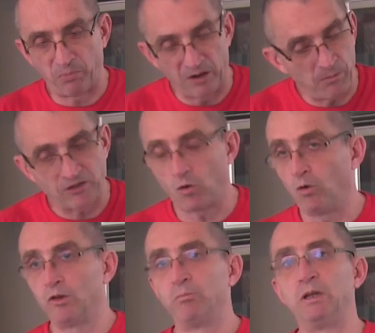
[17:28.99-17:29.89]
pretty much
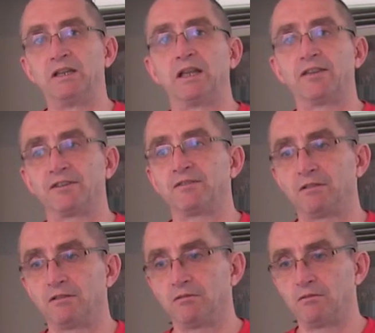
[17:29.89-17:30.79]
all the meat gets
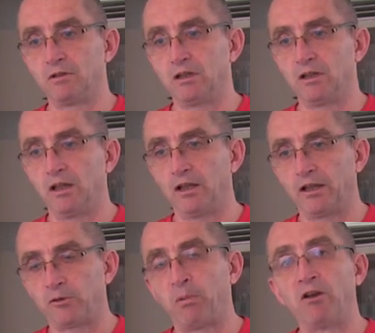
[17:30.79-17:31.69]

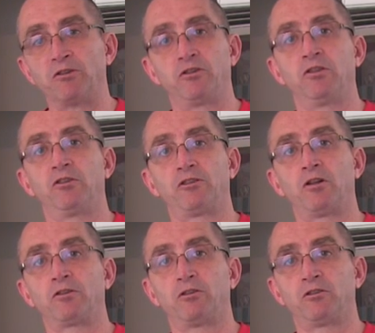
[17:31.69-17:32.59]
exposed to the
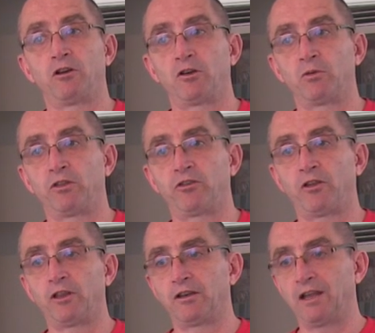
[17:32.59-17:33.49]
salt to start with,
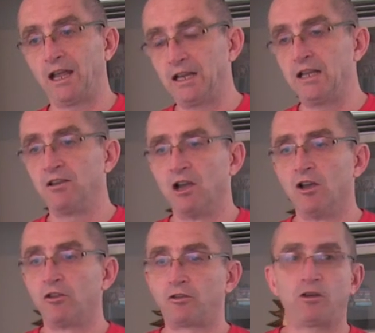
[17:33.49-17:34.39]
so that any
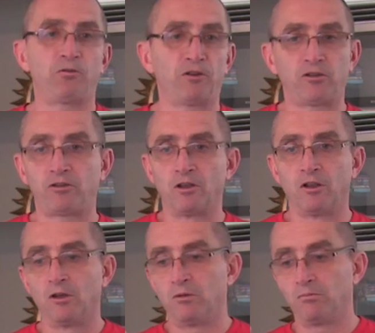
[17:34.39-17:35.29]
surface